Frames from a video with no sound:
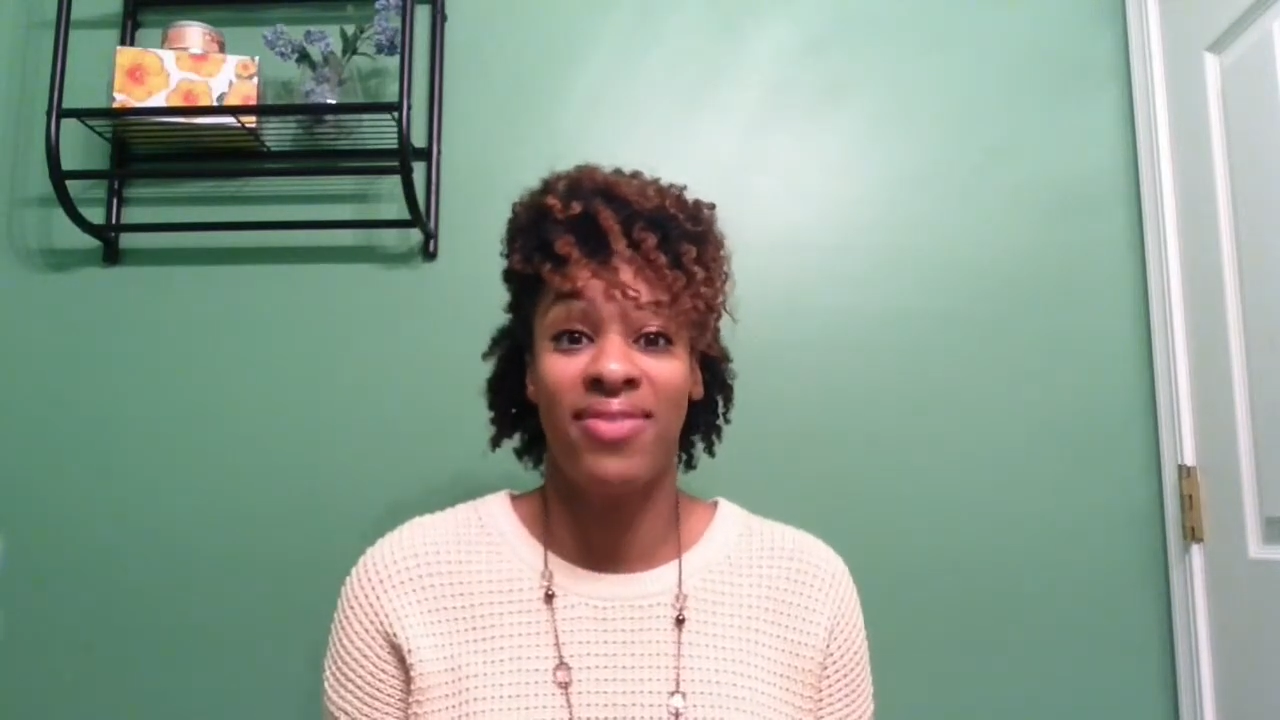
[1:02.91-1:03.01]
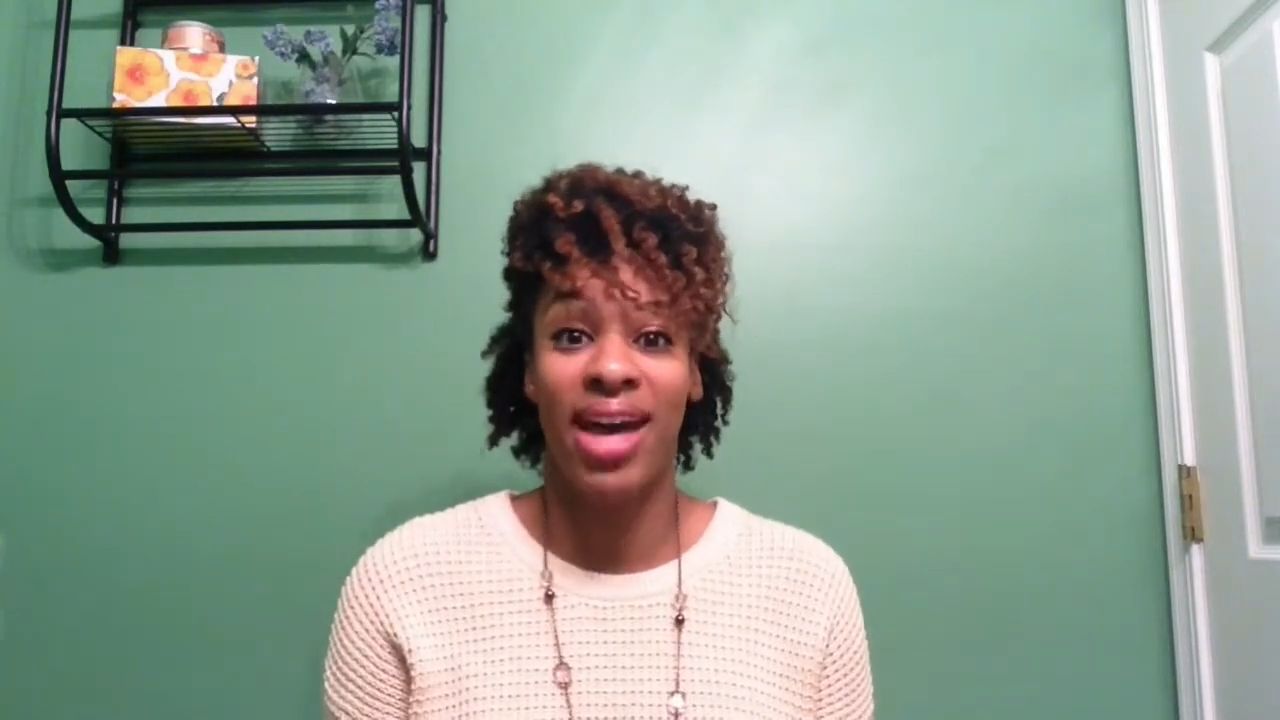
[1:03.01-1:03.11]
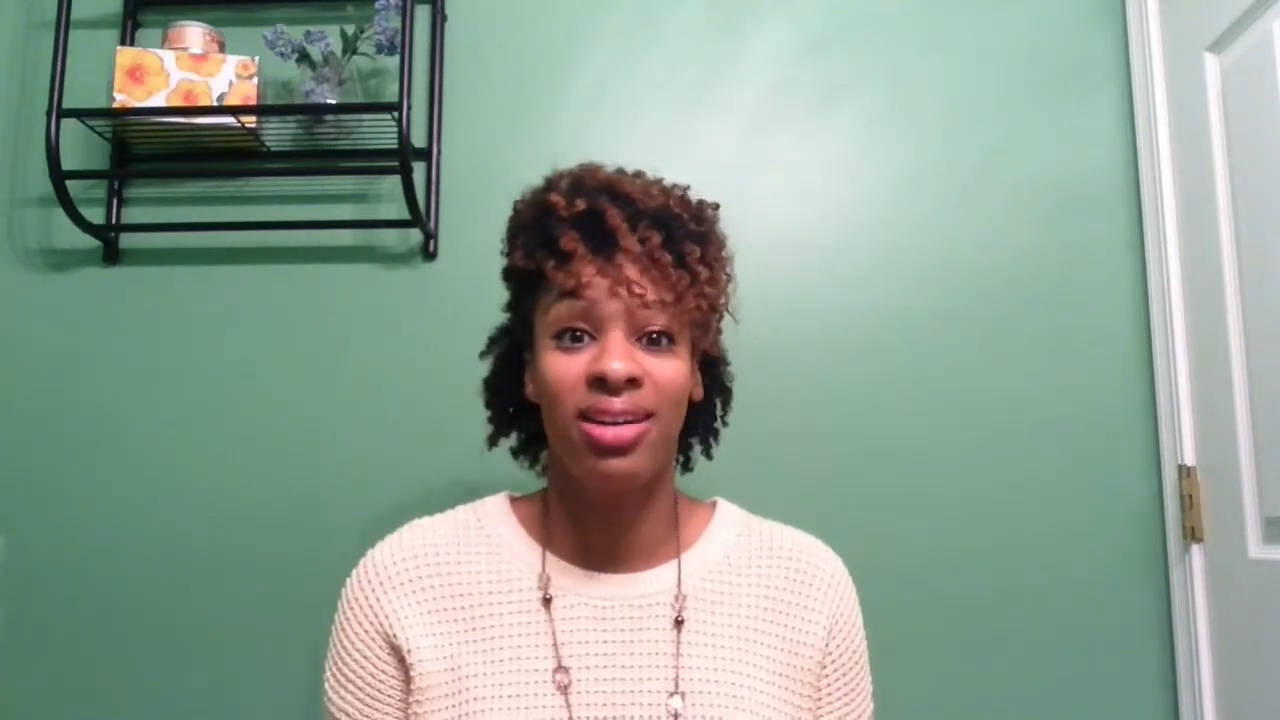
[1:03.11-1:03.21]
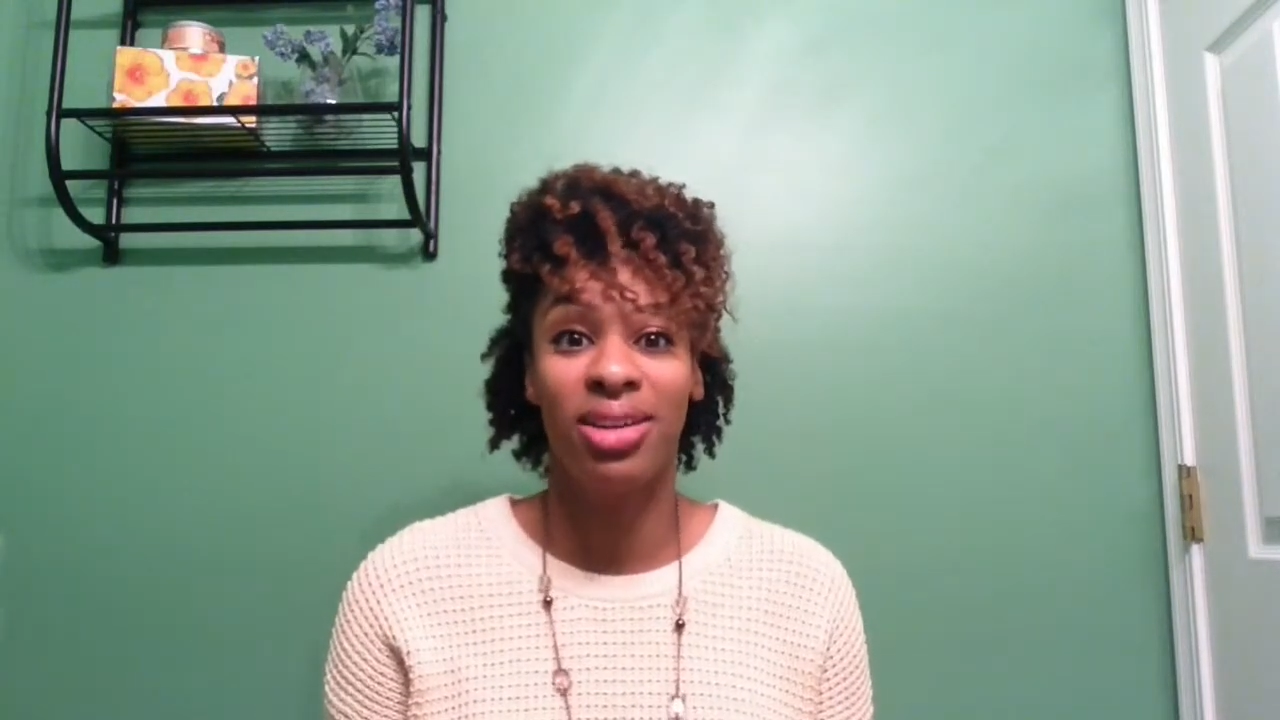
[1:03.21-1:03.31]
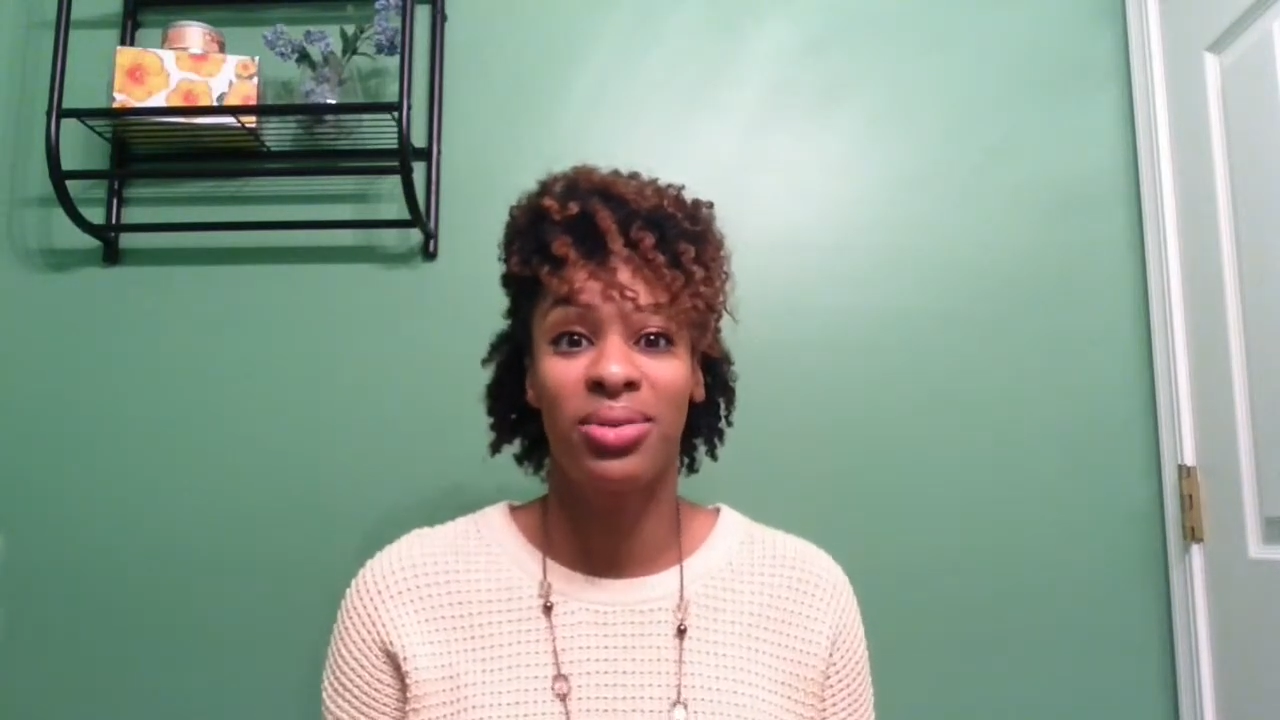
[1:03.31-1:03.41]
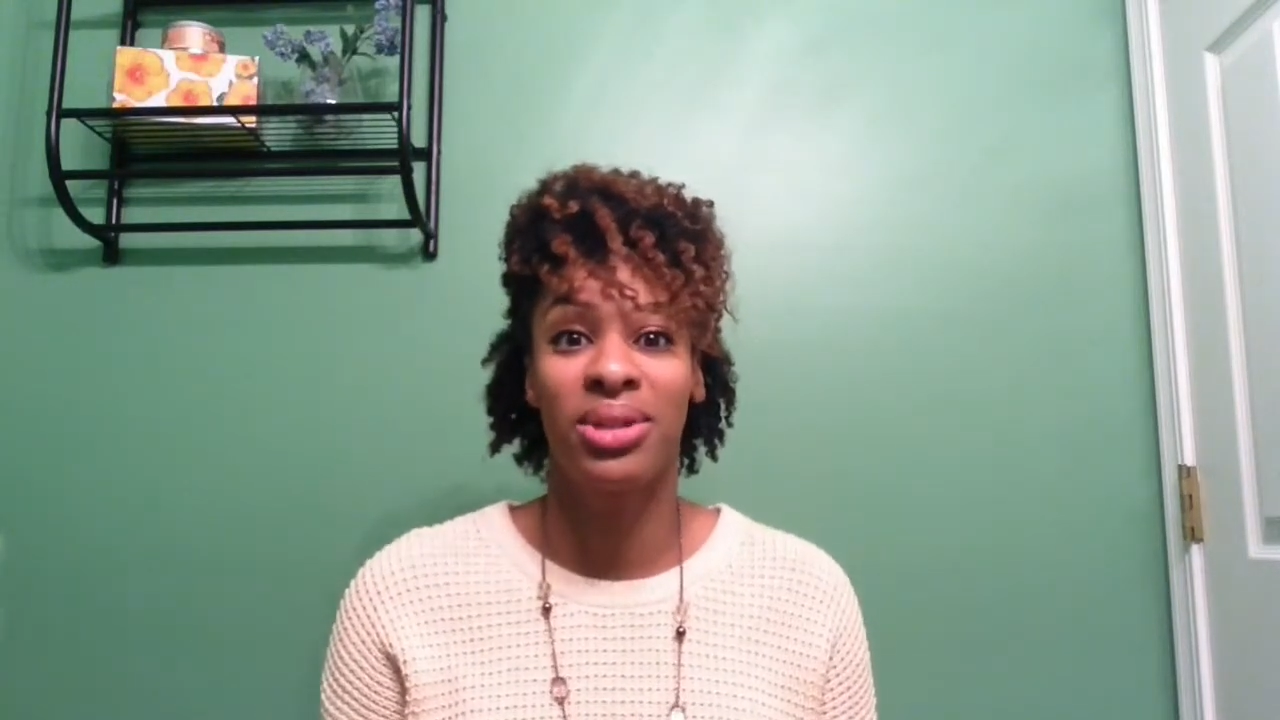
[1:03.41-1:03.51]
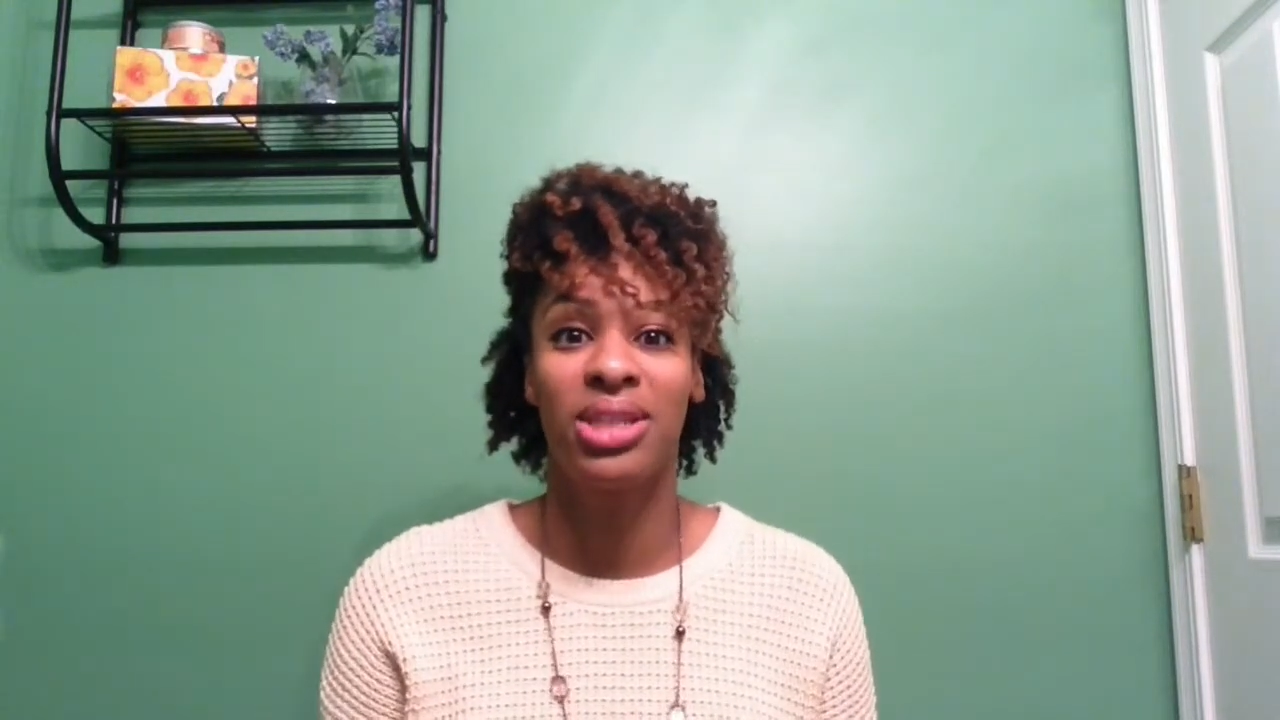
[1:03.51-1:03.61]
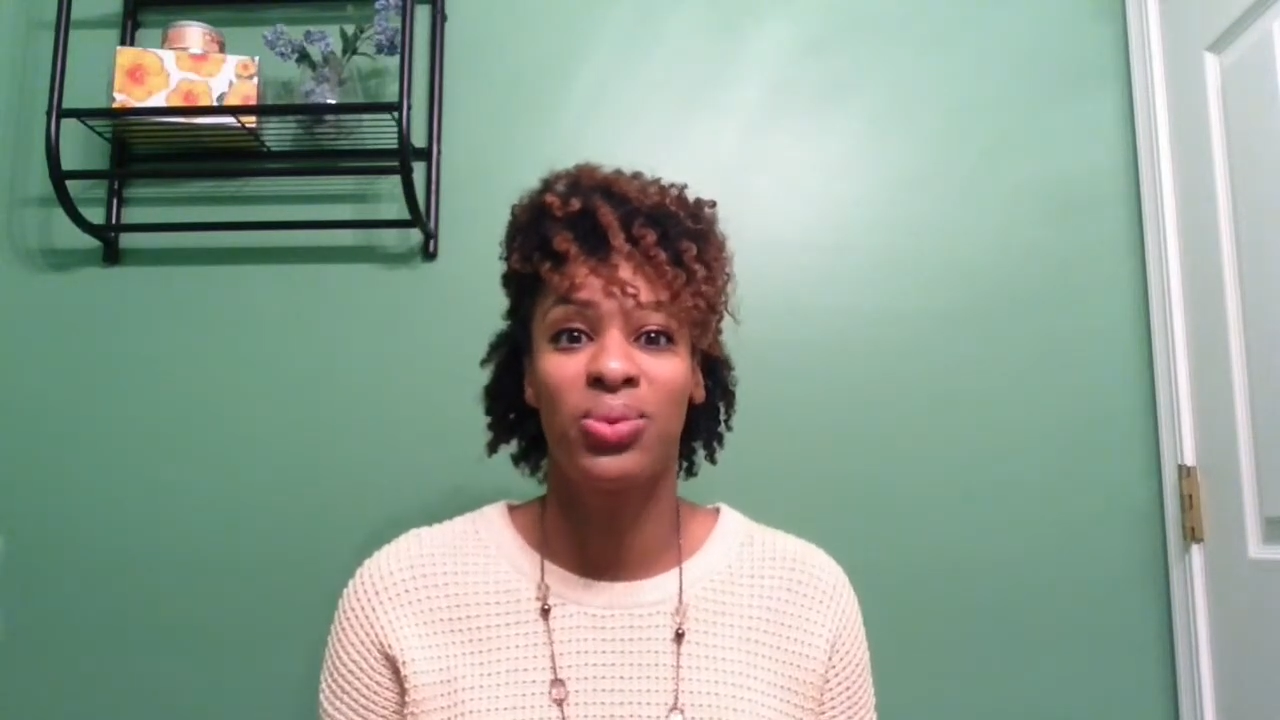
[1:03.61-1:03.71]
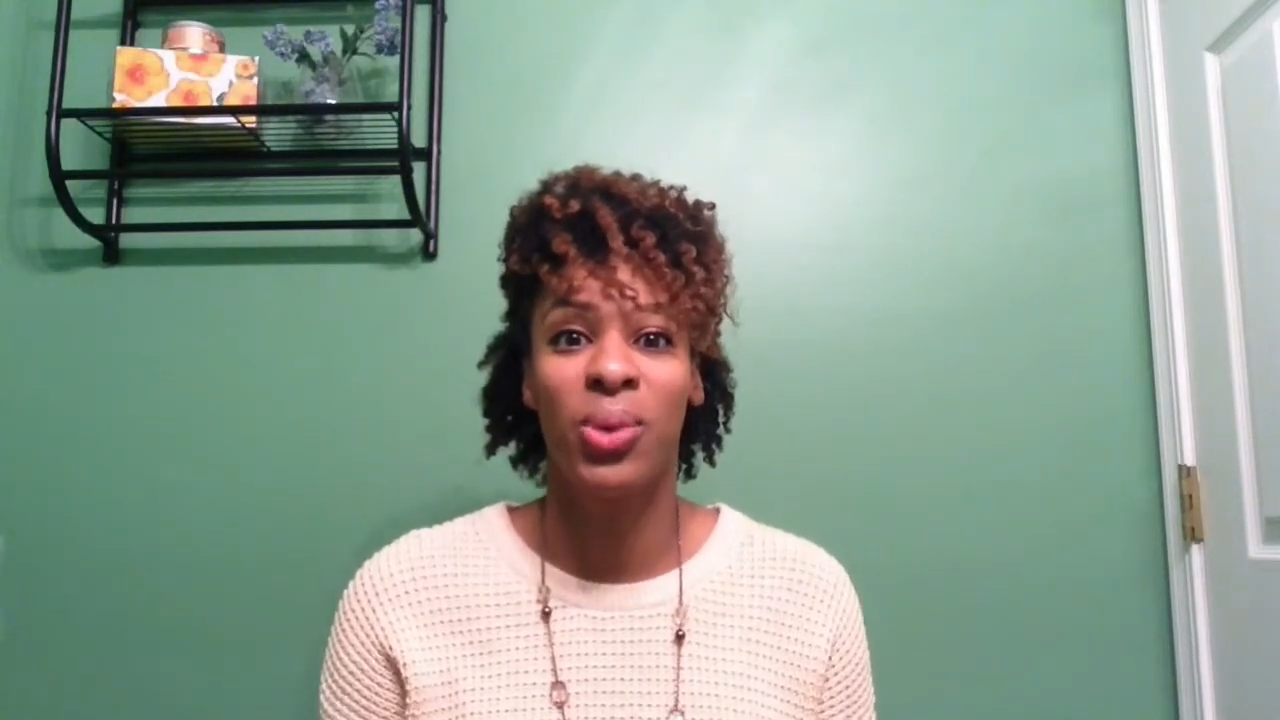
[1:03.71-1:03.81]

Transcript: value in this